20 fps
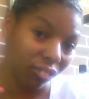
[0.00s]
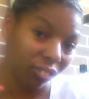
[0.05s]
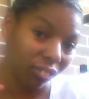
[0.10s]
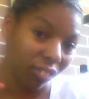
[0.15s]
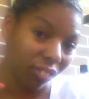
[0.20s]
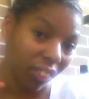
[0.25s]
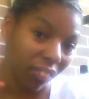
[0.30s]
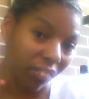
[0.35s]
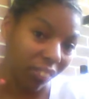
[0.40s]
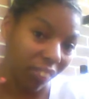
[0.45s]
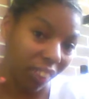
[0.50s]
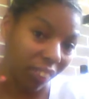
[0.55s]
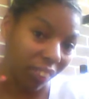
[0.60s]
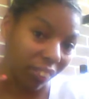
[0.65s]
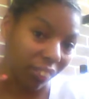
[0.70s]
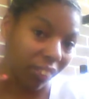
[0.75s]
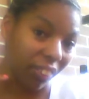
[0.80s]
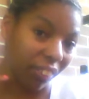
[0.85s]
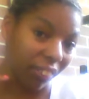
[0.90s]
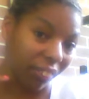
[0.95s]
maybe about
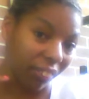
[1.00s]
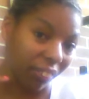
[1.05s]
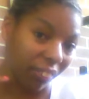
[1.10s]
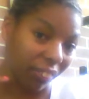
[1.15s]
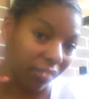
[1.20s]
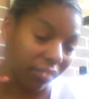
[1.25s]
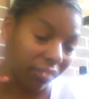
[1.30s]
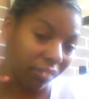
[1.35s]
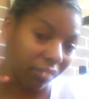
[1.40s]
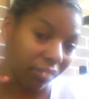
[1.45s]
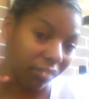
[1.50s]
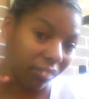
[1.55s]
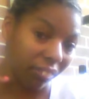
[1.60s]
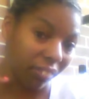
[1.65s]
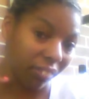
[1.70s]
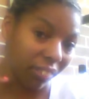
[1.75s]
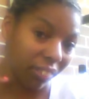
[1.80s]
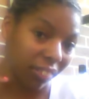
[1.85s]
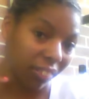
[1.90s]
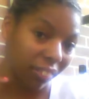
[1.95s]
right here,
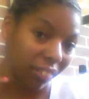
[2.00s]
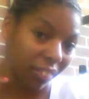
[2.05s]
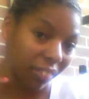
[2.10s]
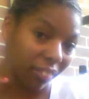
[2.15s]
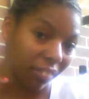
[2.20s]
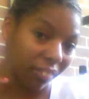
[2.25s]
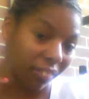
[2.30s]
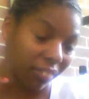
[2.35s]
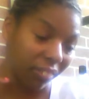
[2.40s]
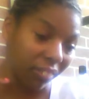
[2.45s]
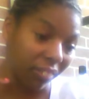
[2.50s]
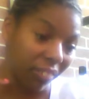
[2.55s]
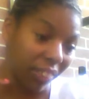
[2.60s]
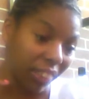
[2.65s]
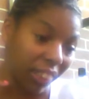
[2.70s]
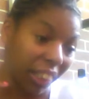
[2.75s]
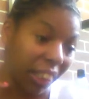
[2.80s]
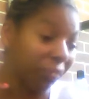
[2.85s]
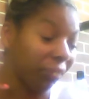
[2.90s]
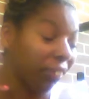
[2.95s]

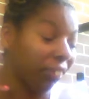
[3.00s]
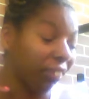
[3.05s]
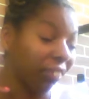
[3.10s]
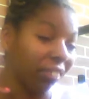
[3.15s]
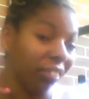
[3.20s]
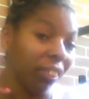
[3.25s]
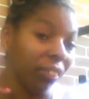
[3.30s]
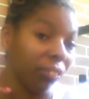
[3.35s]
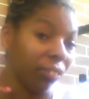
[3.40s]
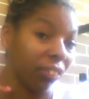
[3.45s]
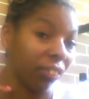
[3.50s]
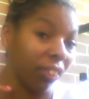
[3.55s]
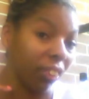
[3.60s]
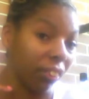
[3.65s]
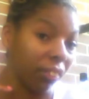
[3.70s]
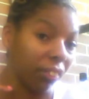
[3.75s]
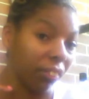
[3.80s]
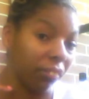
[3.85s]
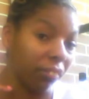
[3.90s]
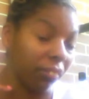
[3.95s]
It works different
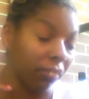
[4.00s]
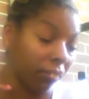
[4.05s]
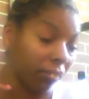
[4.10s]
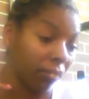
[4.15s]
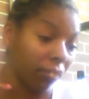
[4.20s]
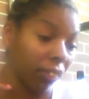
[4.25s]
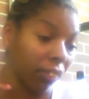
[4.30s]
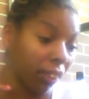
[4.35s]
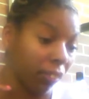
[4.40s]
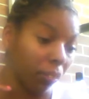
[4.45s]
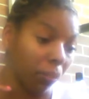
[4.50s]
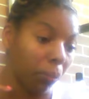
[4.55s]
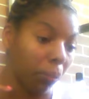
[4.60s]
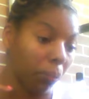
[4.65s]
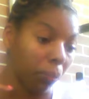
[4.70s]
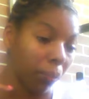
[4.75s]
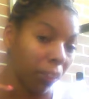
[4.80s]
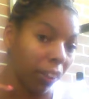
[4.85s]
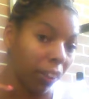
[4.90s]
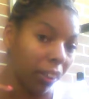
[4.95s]
on different
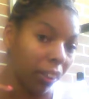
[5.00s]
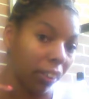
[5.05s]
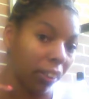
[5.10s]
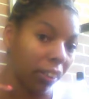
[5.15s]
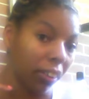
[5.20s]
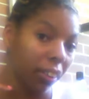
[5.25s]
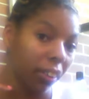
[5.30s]
people hair.